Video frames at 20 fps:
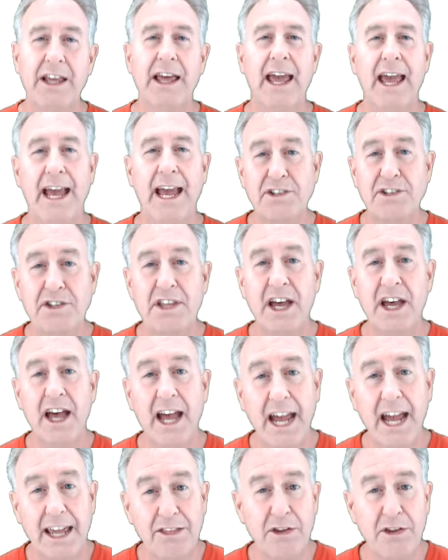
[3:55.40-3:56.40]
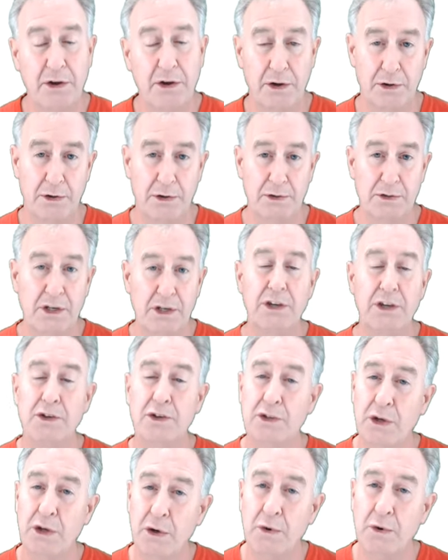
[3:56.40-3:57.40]
As the height goes,
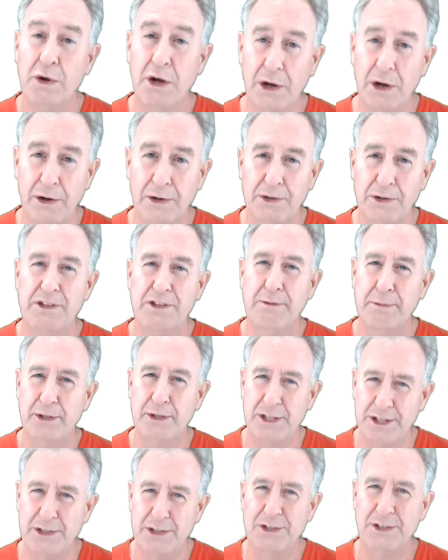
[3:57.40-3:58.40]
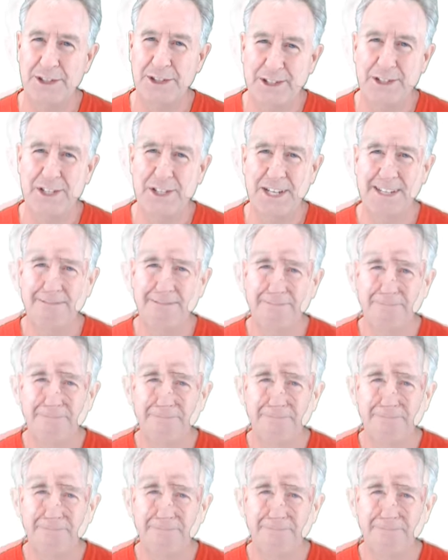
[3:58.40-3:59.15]
so goes the potential energy.